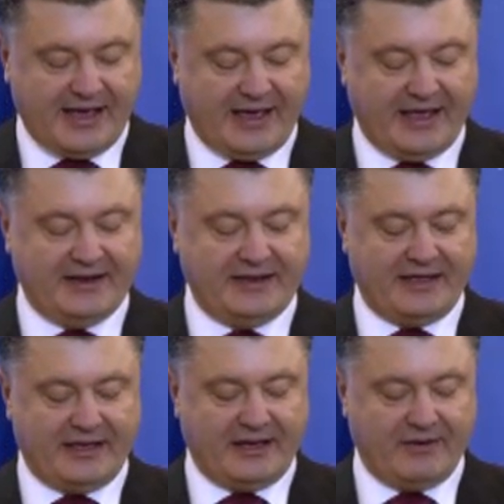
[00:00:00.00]
and
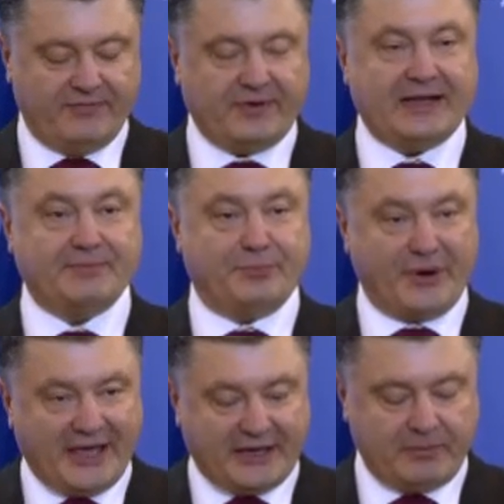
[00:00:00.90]
of
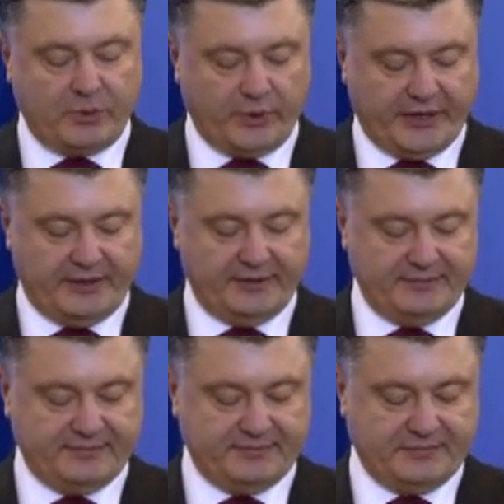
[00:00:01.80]
unbreakable will.
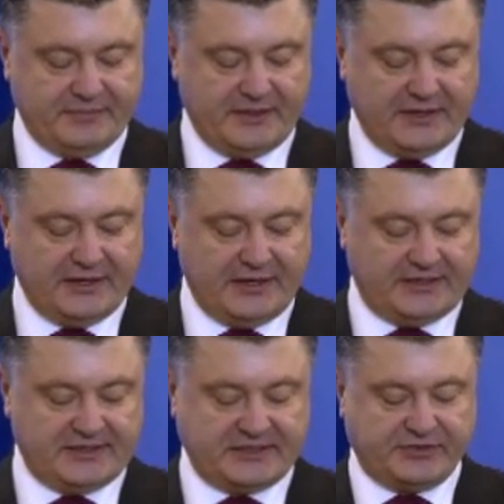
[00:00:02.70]

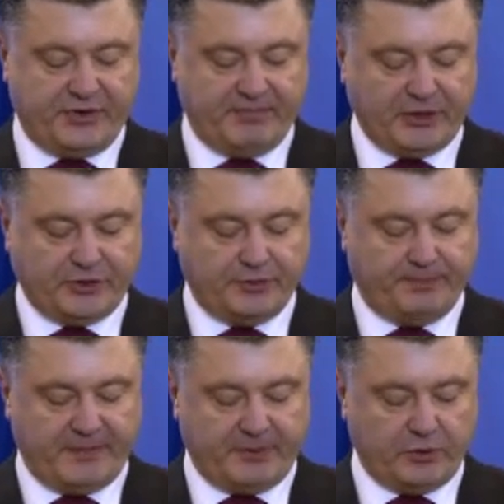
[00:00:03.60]
It is a tribute to
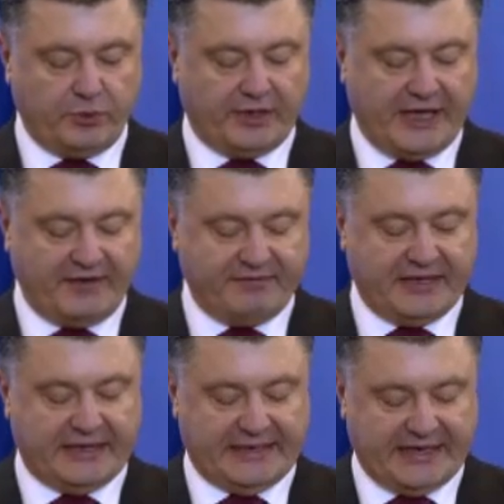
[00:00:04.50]
people who gave
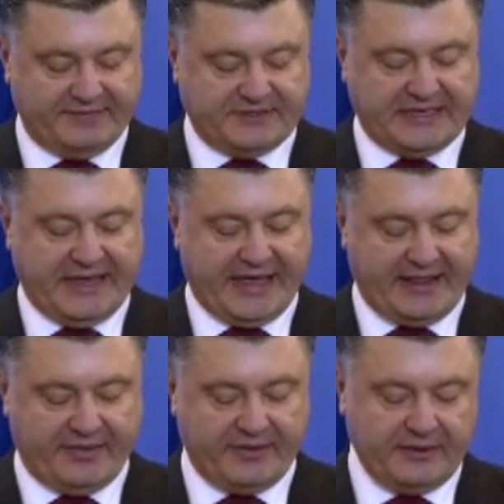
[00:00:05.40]
their lives and
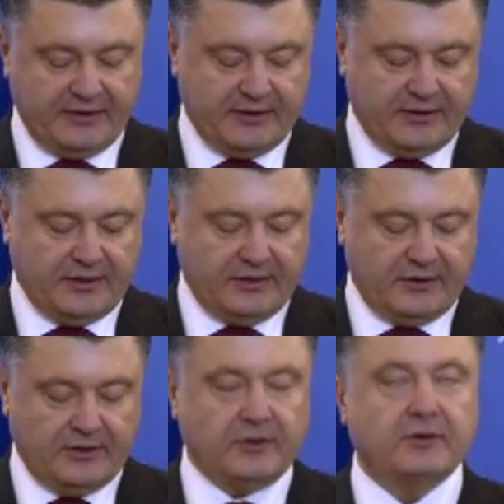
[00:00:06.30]
health
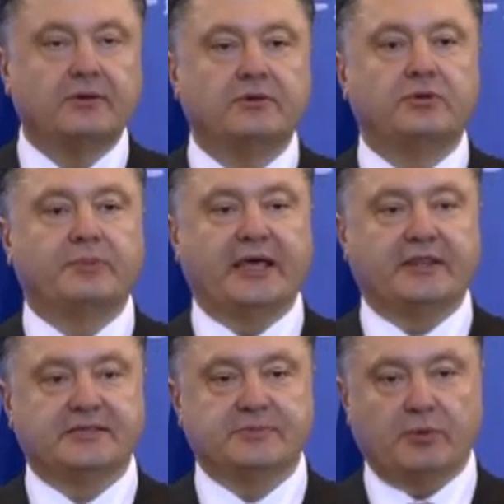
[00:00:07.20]
to make
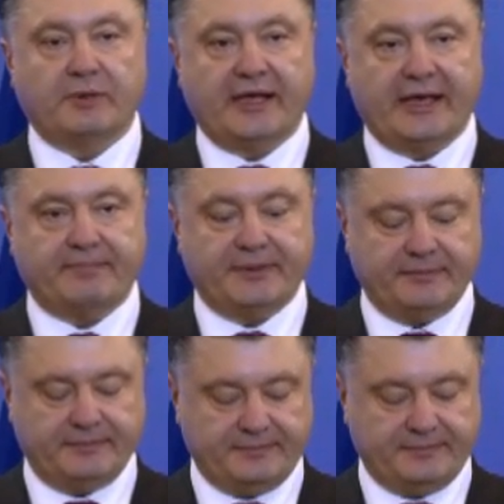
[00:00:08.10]
this moment happen.